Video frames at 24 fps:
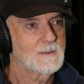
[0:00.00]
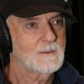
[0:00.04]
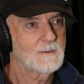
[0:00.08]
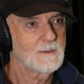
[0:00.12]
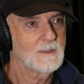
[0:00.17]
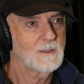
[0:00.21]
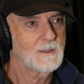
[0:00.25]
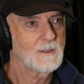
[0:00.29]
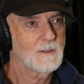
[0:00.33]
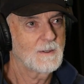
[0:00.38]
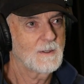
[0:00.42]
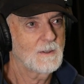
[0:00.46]

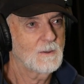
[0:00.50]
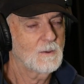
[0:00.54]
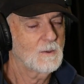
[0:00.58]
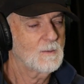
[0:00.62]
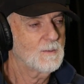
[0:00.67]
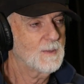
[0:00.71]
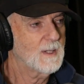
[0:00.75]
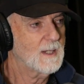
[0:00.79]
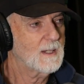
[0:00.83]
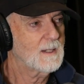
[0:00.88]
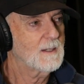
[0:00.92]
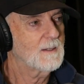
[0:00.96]
I look
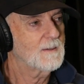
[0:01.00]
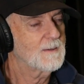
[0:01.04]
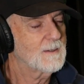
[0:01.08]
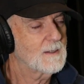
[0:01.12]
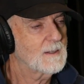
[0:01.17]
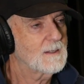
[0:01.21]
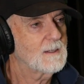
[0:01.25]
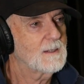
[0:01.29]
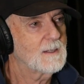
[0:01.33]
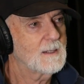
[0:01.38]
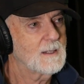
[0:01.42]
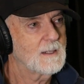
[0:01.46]
back and think,
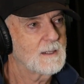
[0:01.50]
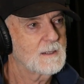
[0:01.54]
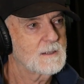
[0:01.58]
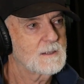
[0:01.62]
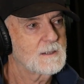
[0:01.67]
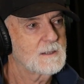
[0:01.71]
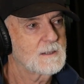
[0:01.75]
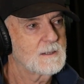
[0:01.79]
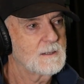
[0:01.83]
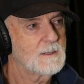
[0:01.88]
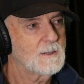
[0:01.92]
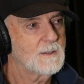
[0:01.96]
yeah,
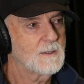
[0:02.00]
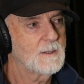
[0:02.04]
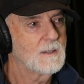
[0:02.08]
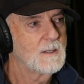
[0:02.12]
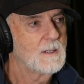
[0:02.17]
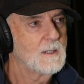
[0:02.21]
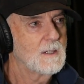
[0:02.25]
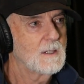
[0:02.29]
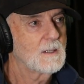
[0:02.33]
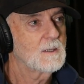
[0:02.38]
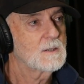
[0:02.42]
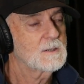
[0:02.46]
it's,
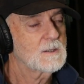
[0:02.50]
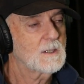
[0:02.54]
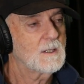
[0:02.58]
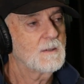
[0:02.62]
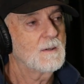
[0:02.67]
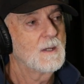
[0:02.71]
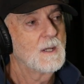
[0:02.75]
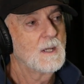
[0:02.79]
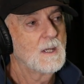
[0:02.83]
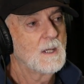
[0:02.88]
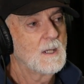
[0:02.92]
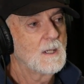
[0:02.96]
because
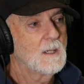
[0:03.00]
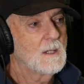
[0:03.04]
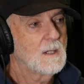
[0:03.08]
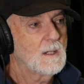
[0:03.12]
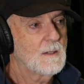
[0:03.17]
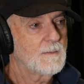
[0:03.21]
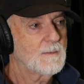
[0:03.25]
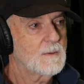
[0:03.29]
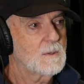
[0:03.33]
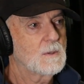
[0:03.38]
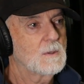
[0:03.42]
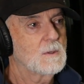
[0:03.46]

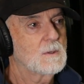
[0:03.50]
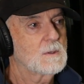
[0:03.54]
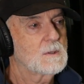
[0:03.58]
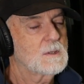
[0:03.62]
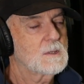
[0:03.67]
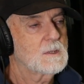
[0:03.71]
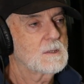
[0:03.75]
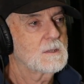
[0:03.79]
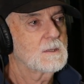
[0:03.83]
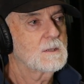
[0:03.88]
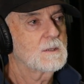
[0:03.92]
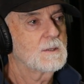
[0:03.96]
I've
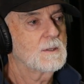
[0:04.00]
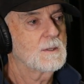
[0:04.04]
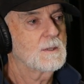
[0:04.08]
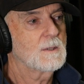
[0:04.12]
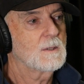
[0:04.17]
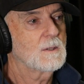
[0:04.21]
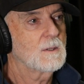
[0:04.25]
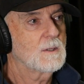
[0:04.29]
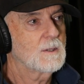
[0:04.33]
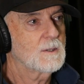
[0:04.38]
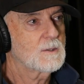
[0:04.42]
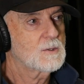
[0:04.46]
caused, a
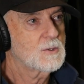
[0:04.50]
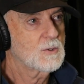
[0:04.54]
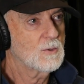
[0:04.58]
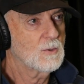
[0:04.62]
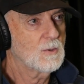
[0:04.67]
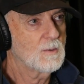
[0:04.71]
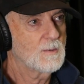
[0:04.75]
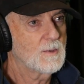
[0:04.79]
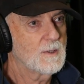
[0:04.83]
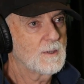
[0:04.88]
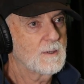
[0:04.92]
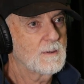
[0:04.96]
lot of
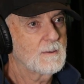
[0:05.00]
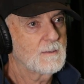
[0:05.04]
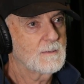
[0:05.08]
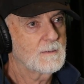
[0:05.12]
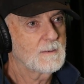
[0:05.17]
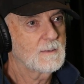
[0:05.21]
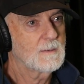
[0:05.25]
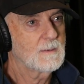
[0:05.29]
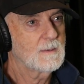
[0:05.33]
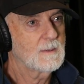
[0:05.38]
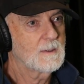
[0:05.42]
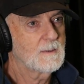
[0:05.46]
trauma
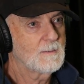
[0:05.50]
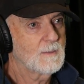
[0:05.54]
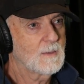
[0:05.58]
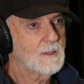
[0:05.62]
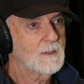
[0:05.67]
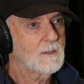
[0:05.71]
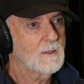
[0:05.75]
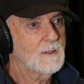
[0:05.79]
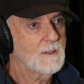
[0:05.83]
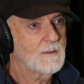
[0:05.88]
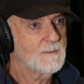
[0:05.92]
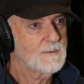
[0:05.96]
in my
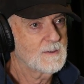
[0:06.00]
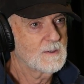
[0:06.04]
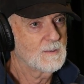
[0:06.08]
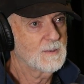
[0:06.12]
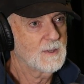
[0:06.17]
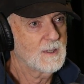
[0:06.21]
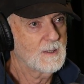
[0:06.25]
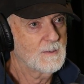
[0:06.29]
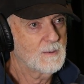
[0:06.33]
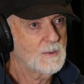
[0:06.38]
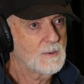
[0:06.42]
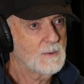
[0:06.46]
life to
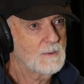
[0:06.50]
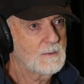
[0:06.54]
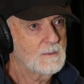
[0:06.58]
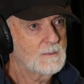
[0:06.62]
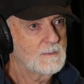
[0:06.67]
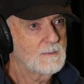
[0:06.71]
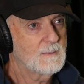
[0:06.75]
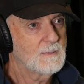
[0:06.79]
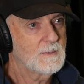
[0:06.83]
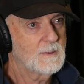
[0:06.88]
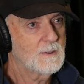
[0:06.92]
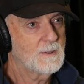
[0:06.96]
people,
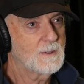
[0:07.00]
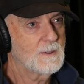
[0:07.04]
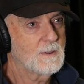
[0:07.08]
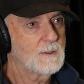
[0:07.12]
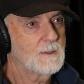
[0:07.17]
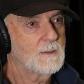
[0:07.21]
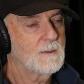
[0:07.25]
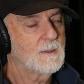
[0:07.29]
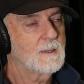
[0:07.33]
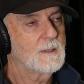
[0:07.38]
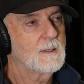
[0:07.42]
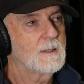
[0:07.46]

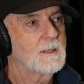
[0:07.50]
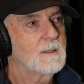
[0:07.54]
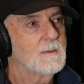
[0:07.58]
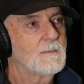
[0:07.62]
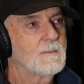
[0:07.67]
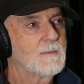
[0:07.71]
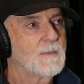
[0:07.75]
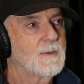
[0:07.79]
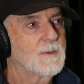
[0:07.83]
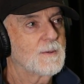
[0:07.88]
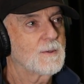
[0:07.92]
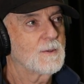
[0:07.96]

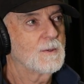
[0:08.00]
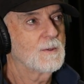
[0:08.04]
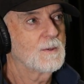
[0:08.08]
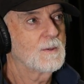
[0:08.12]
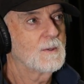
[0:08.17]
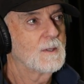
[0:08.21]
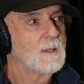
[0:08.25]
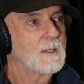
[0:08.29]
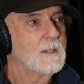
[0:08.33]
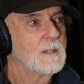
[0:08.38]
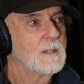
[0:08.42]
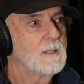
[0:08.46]
through
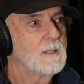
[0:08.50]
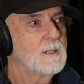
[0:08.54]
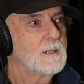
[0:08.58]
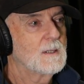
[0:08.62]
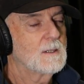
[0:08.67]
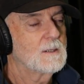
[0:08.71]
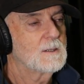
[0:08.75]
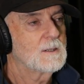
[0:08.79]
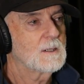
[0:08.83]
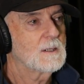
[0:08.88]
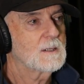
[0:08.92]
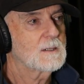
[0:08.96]

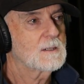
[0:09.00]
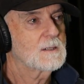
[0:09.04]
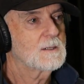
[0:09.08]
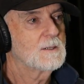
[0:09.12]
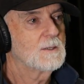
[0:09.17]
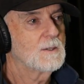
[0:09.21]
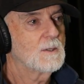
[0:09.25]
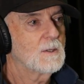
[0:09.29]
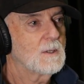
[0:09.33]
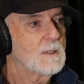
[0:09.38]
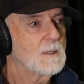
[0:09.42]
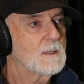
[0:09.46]
just
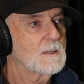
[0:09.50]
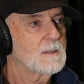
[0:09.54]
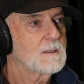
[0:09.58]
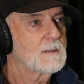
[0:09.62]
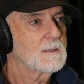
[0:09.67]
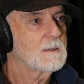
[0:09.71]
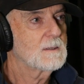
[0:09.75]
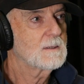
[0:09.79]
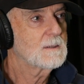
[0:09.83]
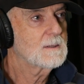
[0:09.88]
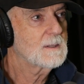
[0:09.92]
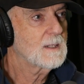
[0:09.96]
not
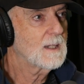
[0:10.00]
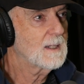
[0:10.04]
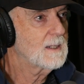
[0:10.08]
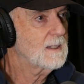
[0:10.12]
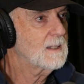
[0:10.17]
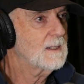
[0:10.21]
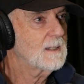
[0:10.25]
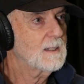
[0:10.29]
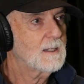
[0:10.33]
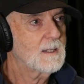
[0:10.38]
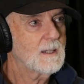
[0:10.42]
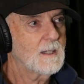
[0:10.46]

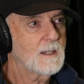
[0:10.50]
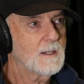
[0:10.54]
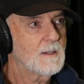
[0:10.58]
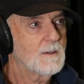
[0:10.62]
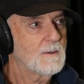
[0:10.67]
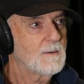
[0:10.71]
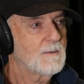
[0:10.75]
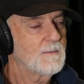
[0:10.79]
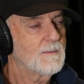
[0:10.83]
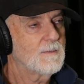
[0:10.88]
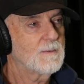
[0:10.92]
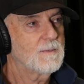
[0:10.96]
taking care
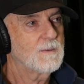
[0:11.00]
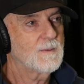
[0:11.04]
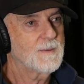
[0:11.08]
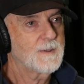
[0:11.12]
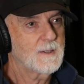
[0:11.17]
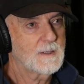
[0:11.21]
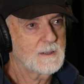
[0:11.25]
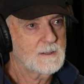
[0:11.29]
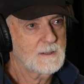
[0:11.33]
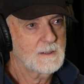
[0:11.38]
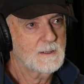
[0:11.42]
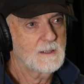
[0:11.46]
of
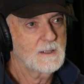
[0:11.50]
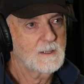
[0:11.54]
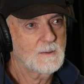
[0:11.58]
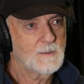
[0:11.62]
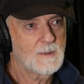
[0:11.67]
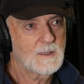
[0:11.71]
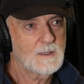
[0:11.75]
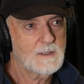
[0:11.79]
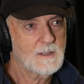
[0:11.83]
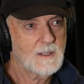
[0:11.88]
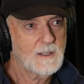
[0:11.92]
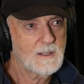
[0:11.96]
things that need to be
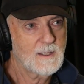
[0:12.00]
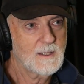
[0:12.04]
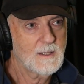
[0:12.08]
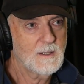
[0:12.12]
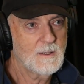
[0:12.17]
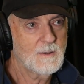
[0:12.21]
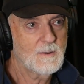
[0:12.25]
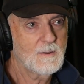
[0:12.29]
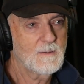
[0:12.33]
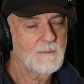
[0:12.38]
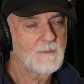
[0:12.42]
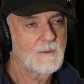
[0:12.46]
taken
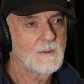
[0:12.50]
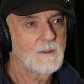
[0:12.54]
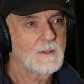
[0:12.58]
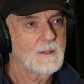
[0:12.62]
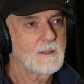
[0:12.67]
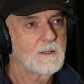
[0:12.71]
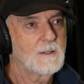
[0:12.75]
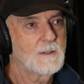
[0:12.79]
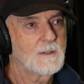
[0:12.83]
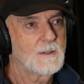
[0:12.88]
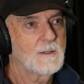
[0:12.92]
care of, like,